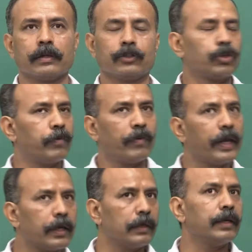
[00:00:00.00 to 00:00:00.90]
it should be
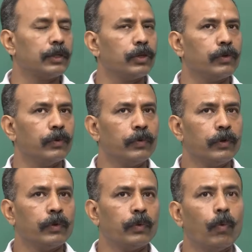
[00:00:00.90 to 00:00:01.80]
very clear to you
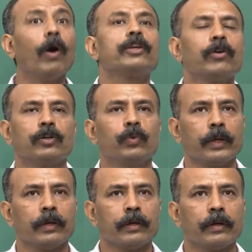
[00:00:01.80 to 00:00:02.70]
what you are doing.